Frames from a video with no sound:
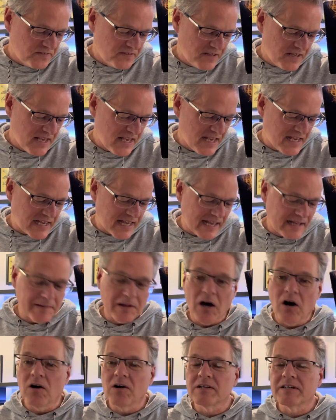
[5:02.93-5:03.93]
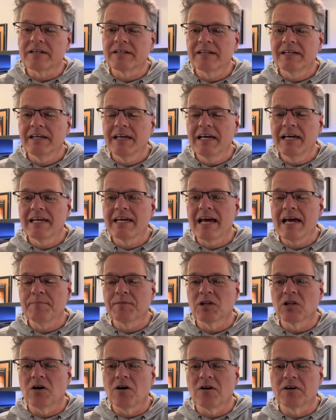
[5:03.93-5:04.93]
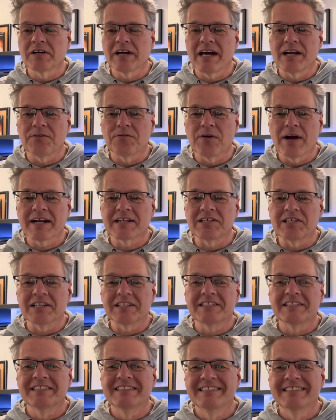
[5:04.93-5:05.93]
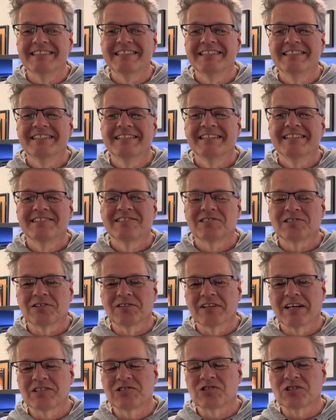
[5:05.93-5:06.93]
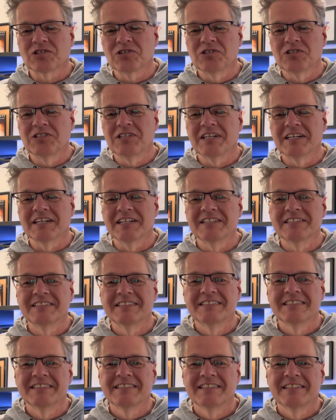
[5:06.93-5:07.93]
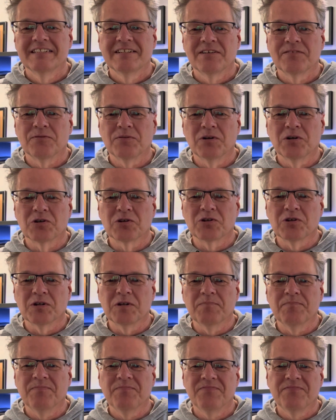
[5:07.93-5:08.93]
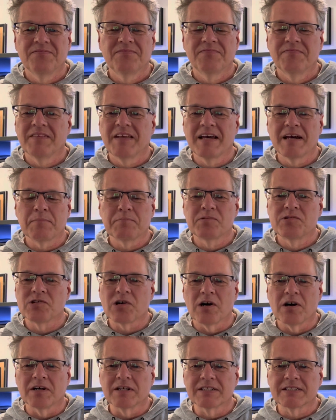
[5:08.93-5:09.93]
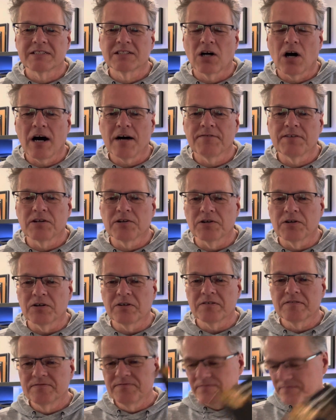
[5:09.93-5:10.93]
he came along and wrecked it." So that's a good, real good hip song, Coffee Girl.